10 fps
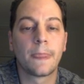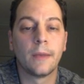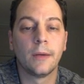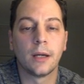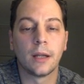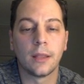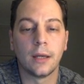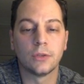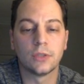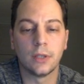Got
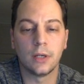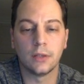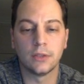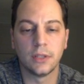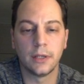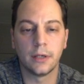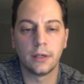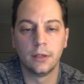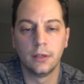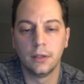$1,000 there.
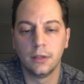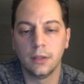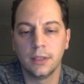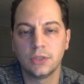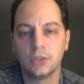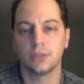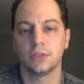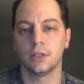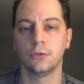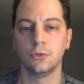Let's just
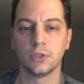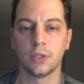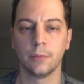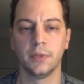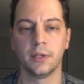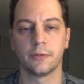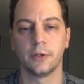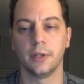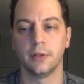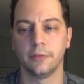do something
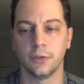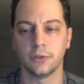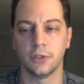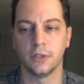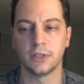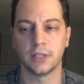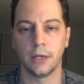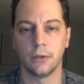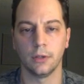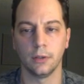different and filter this
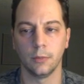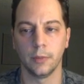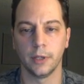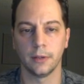out a little bit.